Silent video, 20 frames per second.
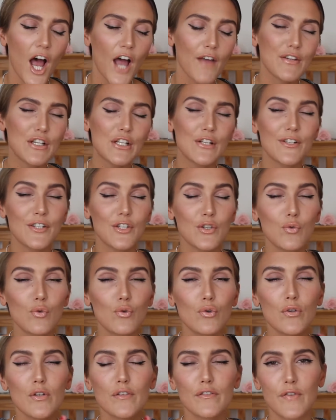I've included
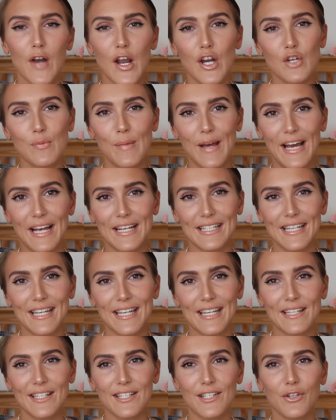all fresh bags
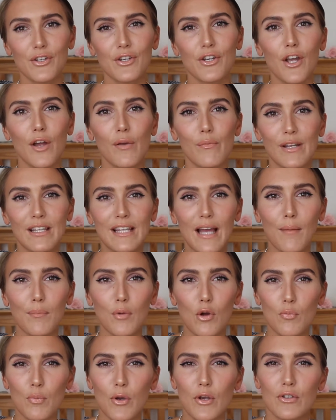here, so you can go read that
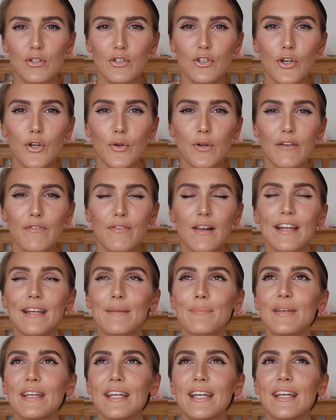blog post too if,
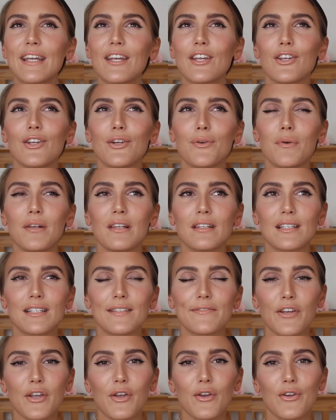like me, you
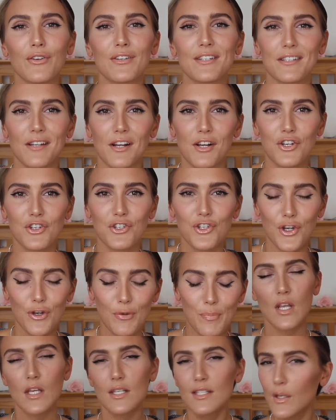love a good designer dupe.